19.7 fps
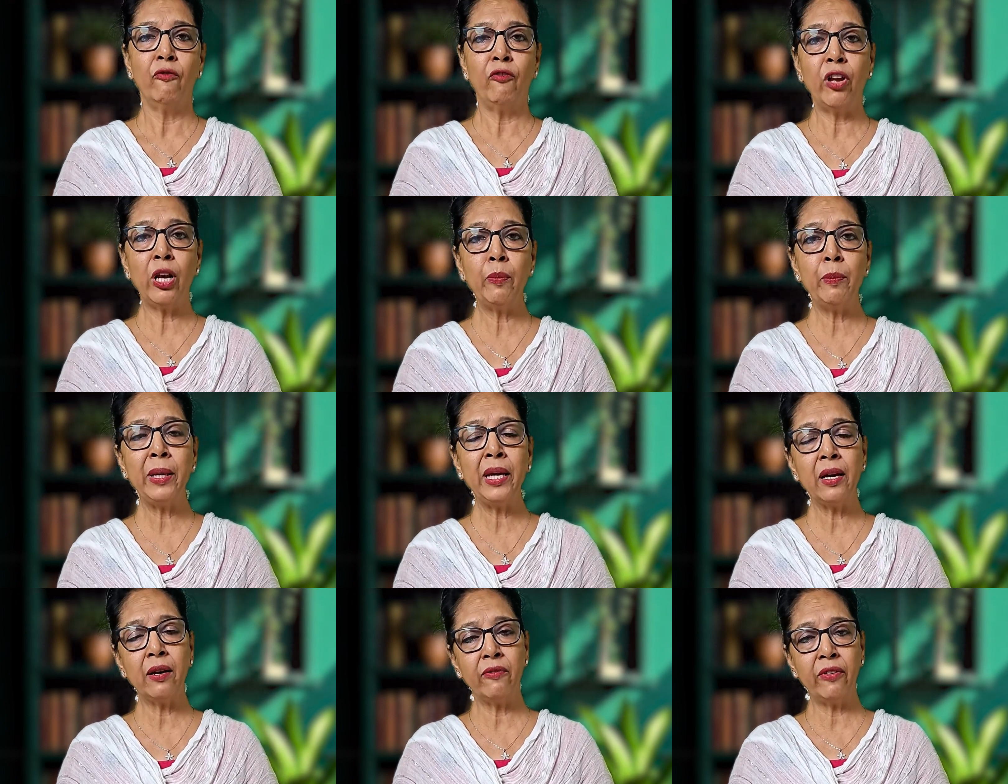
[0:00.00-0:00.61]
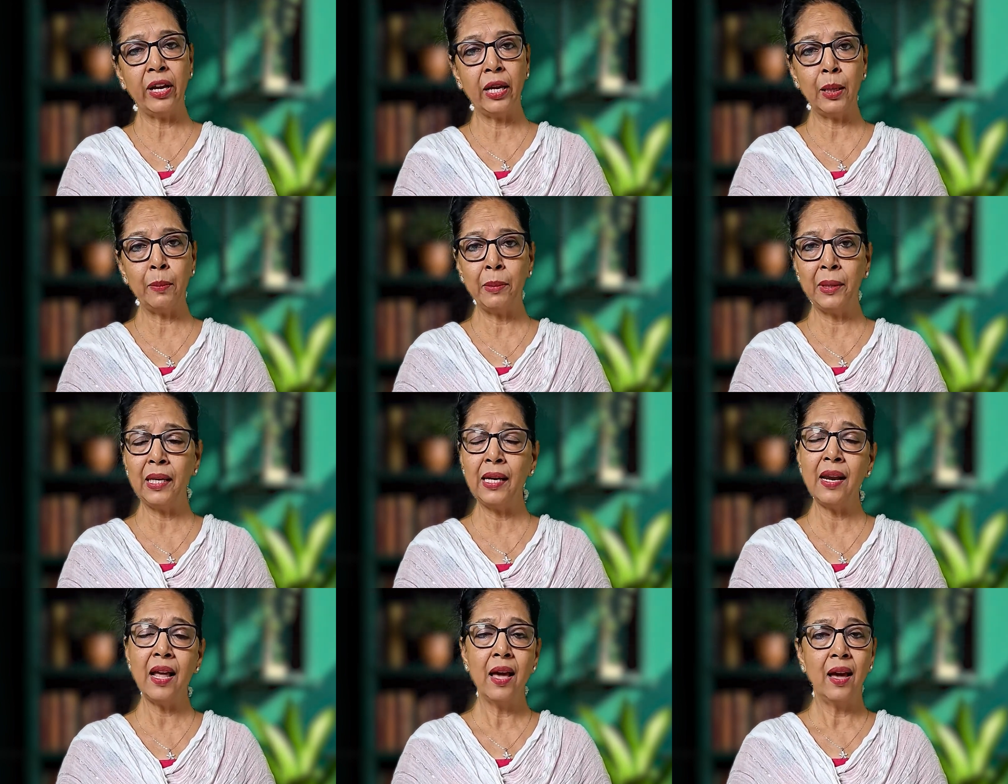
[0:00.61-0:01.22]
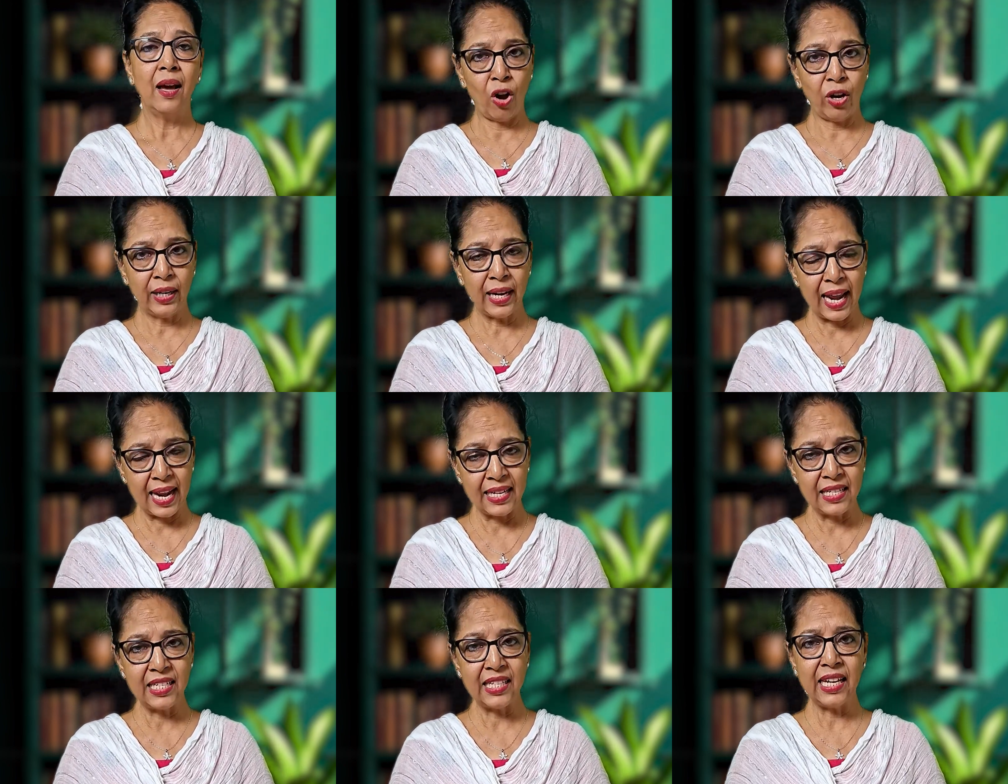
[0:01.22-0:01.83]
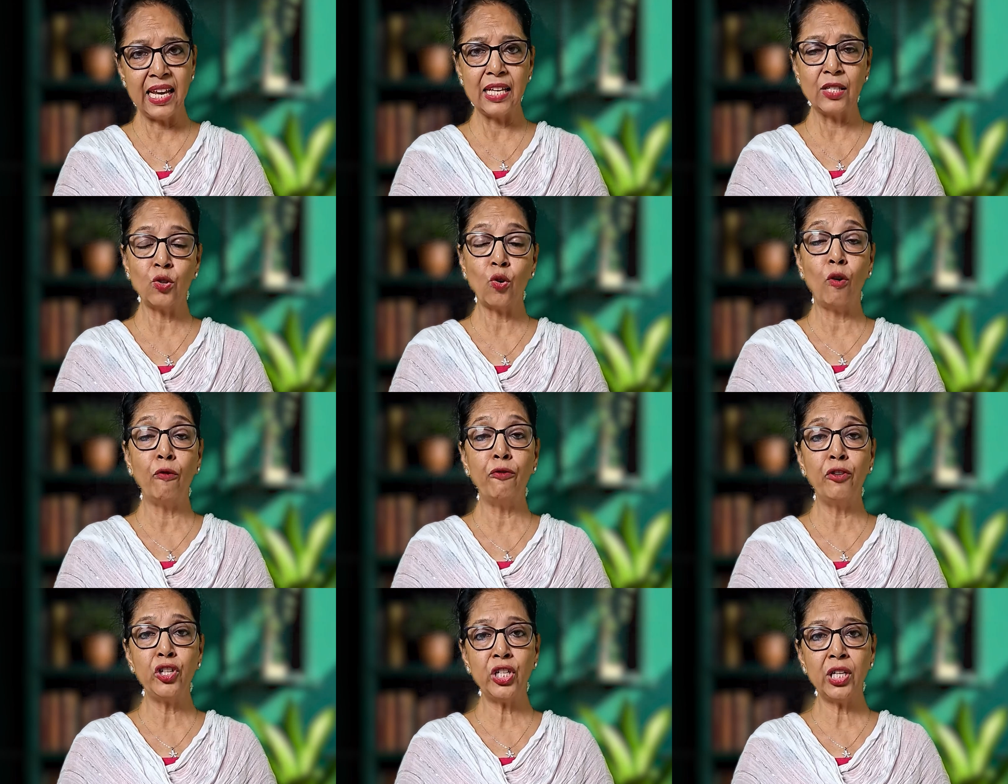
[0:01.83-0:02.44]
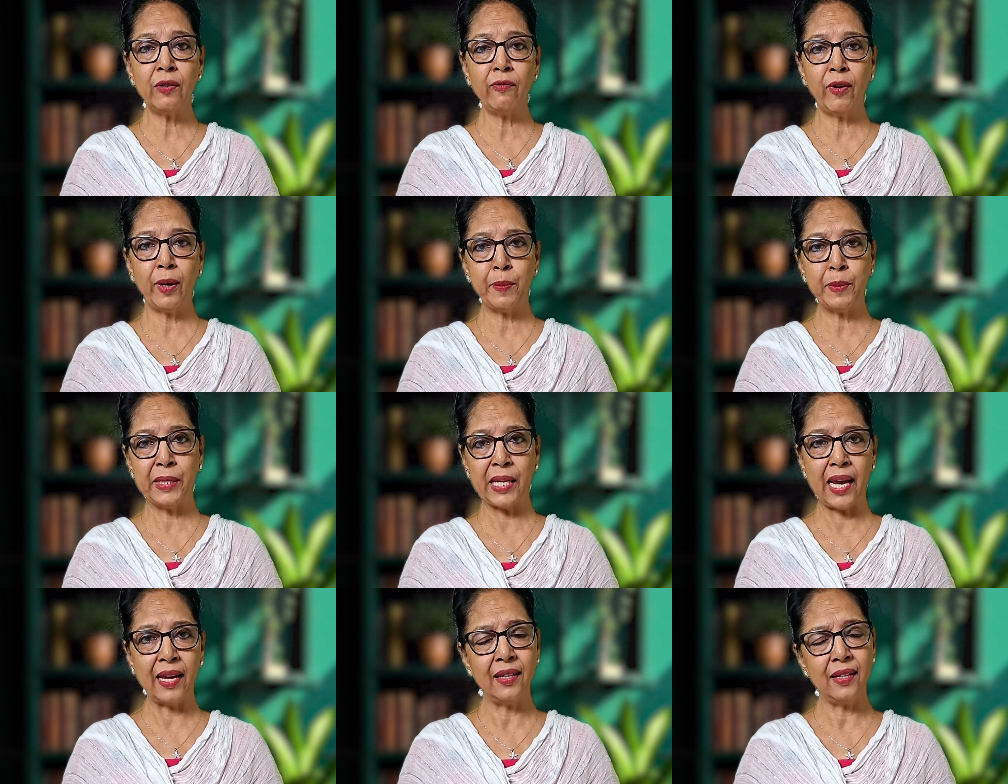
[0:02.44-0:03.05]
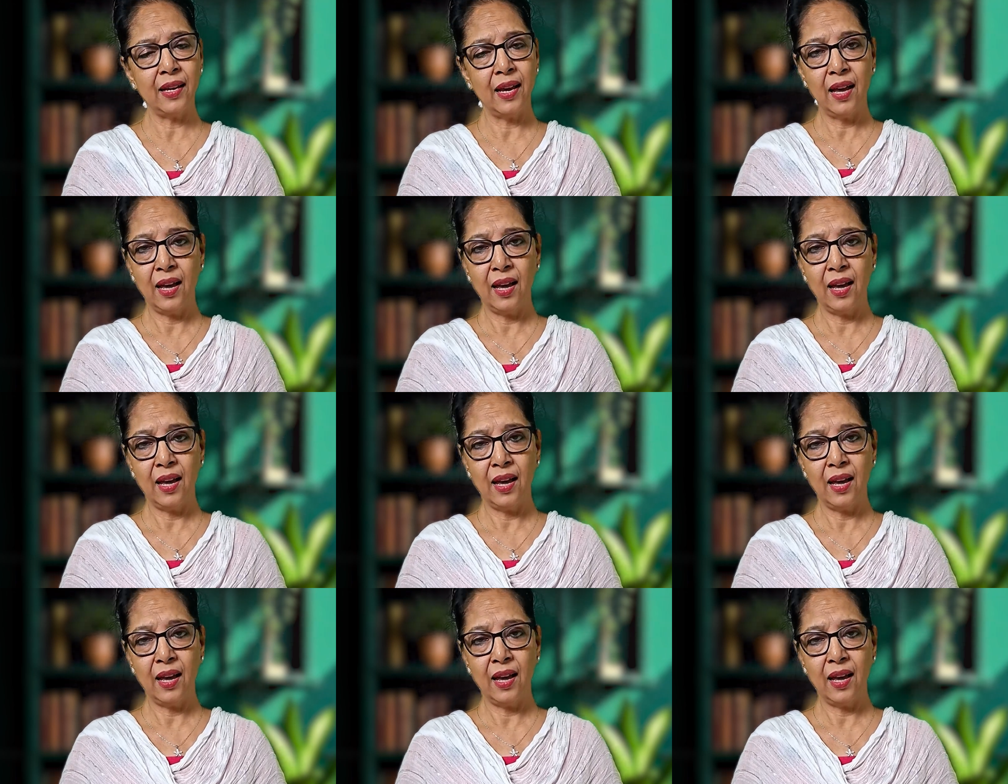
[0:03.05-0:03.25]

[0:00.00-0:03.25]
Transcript: will be available on NTA's official website